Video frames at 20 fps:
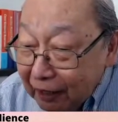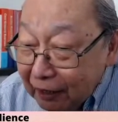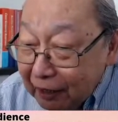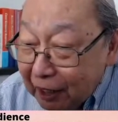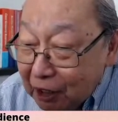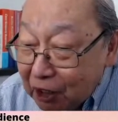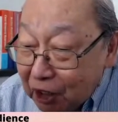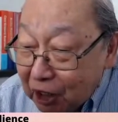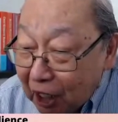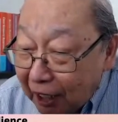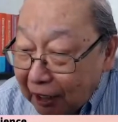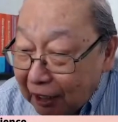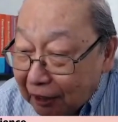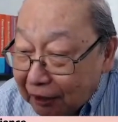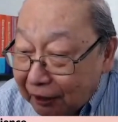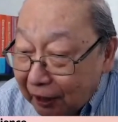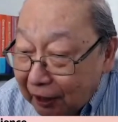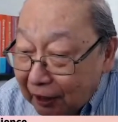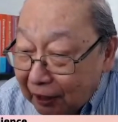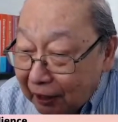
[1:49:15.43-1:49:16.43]
They sign
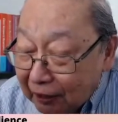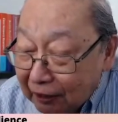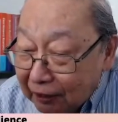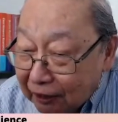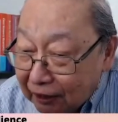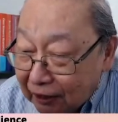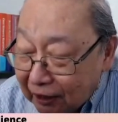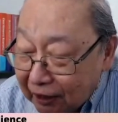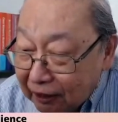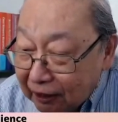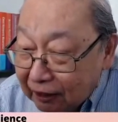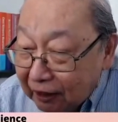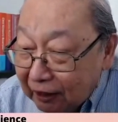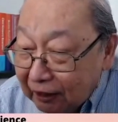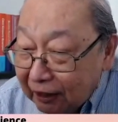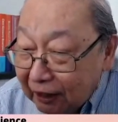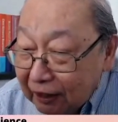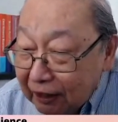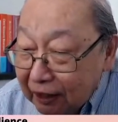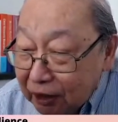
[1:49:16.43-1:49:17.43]
attendance list,
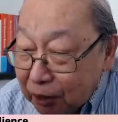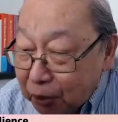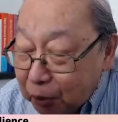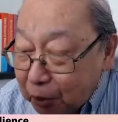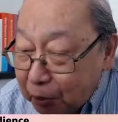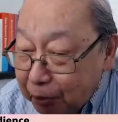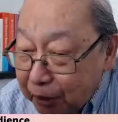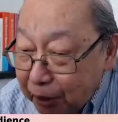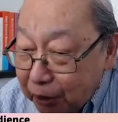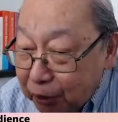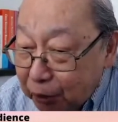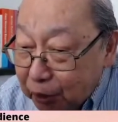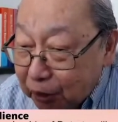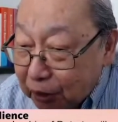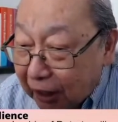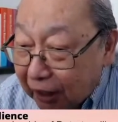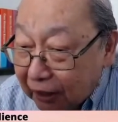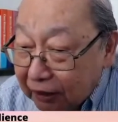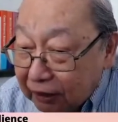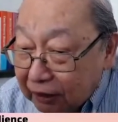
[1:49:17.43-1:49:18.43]
and then this would be
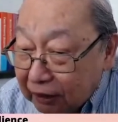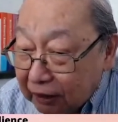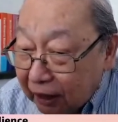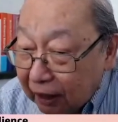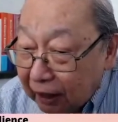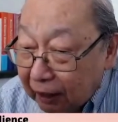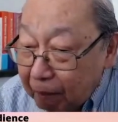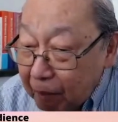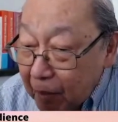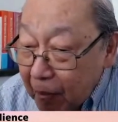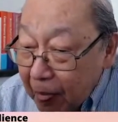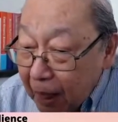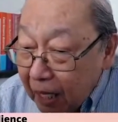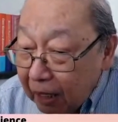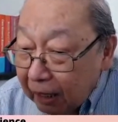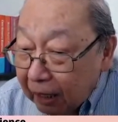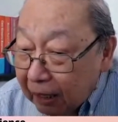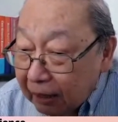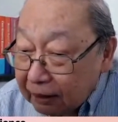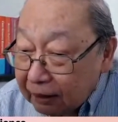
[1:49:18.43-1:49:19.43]
used as a
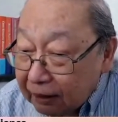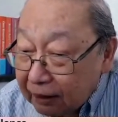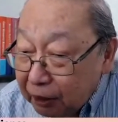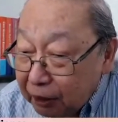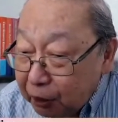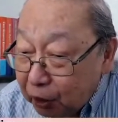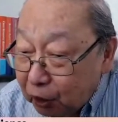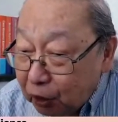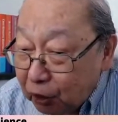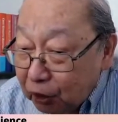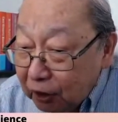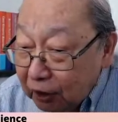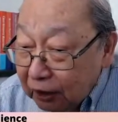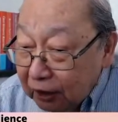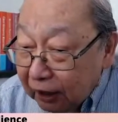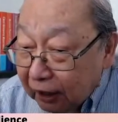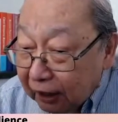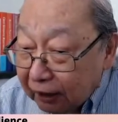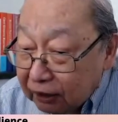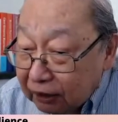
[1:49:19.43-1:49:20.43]

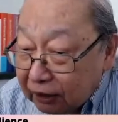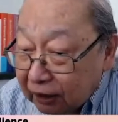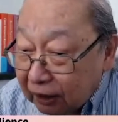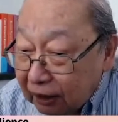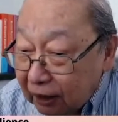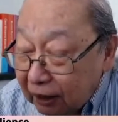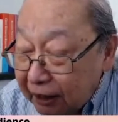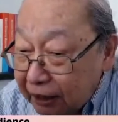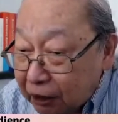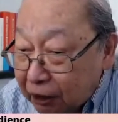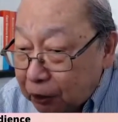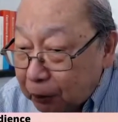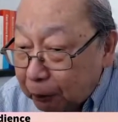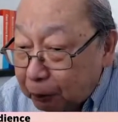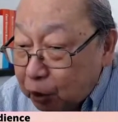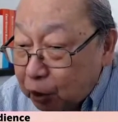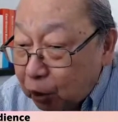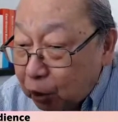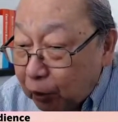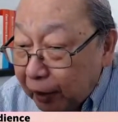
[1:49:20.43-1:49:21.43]
list
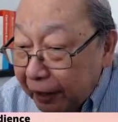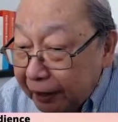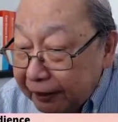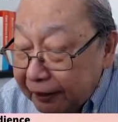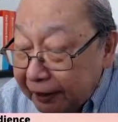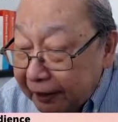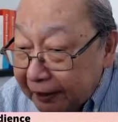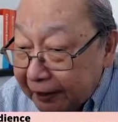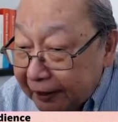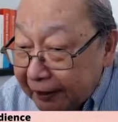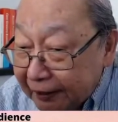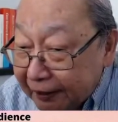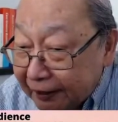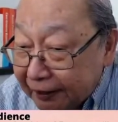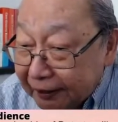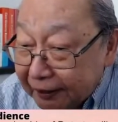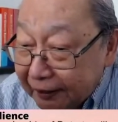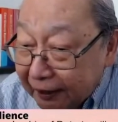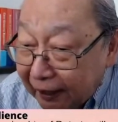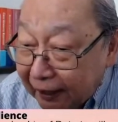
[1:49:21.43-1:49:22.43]
of
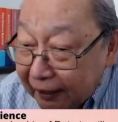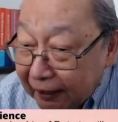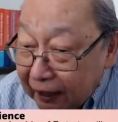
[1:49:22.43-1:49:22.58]
surrenderers.